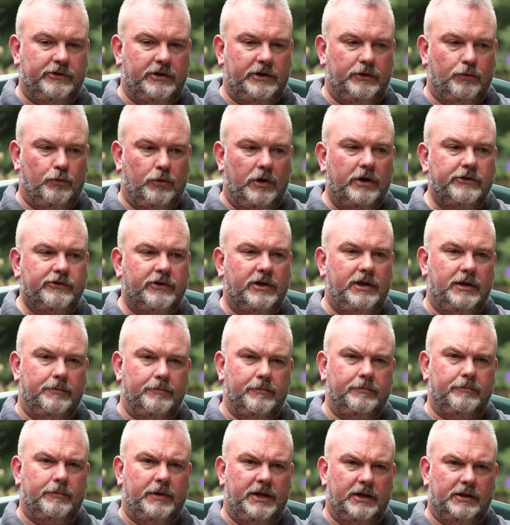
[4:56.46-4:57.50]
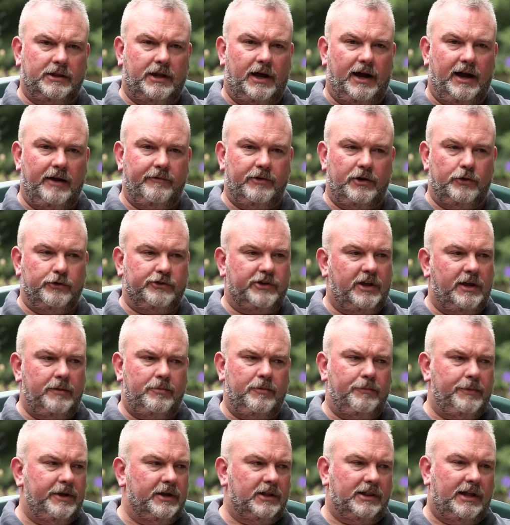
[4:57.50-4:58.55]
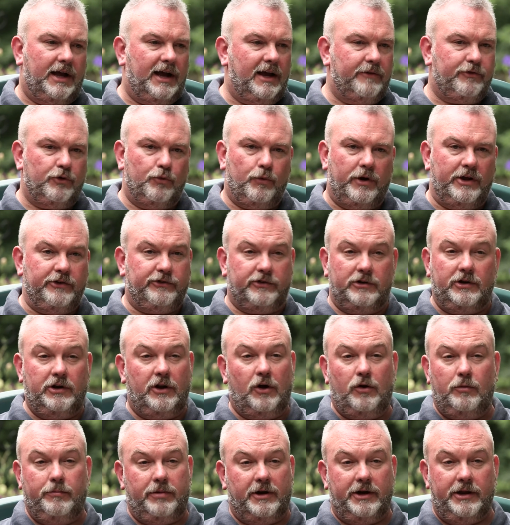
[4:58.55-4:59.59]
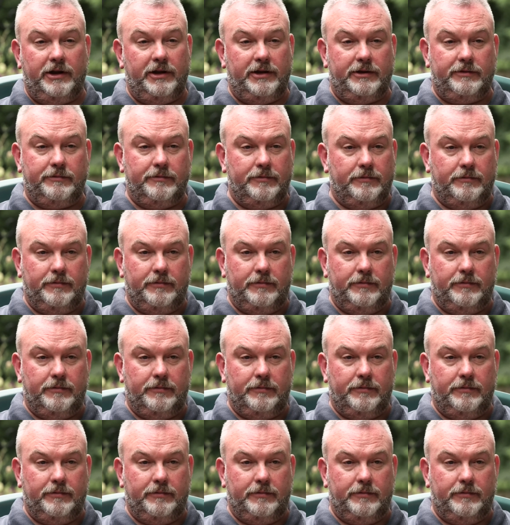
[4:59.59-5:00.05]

It was keeping me alive, and it was keeping me alive in ways that nobody,